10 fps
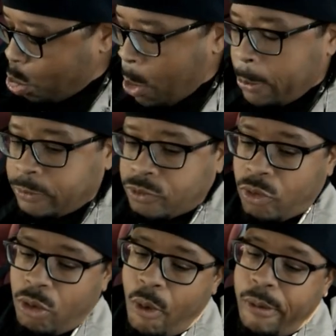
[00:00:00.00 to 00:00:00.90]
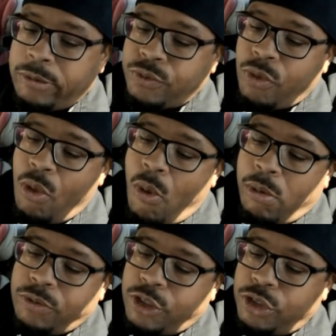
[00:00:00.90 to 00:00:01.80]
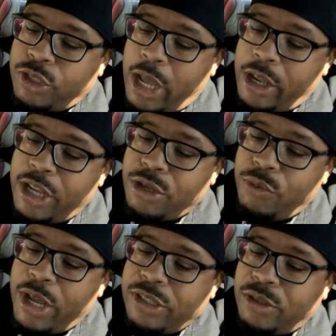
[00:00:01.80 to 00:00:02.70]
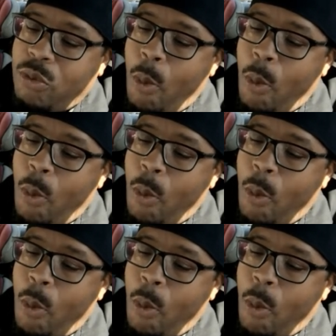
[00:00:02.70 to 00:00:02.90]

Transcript: Mm -hmm. As soon as I can eat the rest.